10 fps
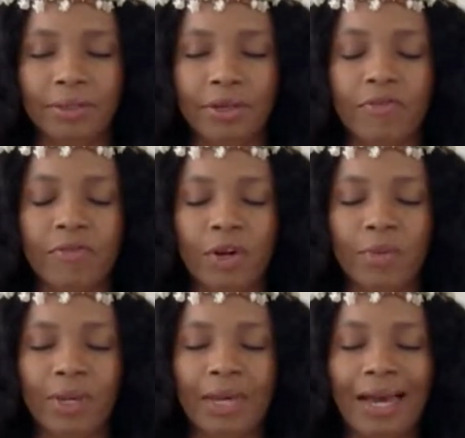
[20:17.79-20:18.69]

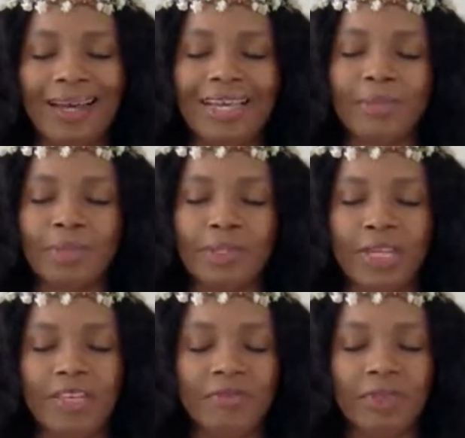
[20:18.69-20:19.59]
affirming, I am
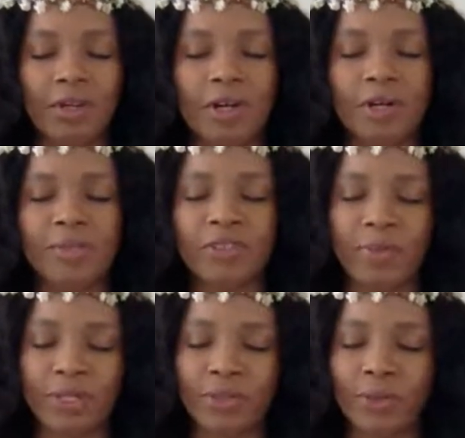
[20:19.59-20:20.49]
safe in the arms of
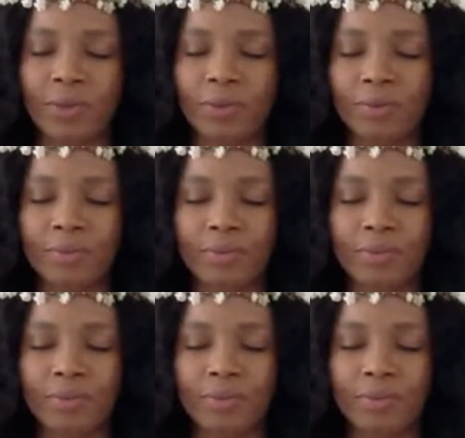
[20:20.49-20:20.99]
my soul.